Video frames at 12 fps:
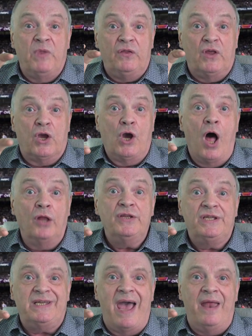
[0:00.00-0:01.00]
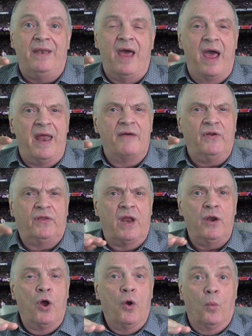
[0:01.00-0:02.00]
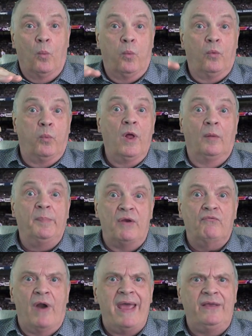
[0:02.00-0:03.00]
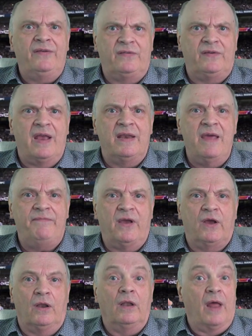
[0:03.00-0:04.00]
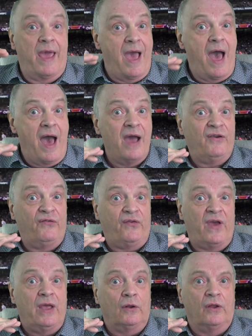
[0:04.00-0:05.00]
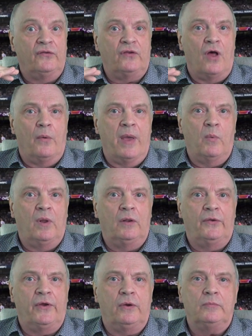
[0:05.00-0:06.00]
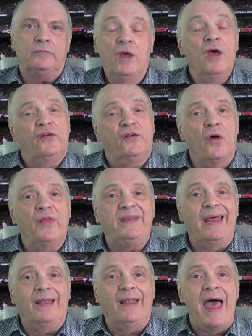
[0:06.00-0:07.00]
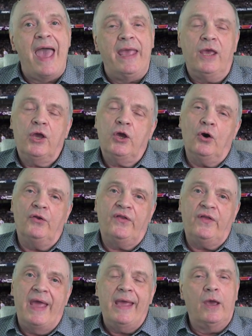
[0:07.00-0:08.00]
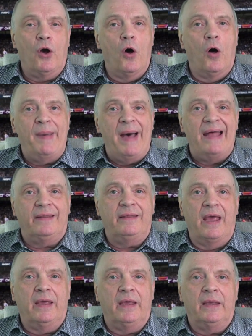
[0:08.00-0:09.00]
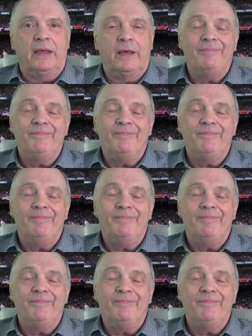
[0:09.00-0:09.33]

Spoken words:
content and everything will be raised significantly. I feel as though it will do. So the delay, good thing or bad thing?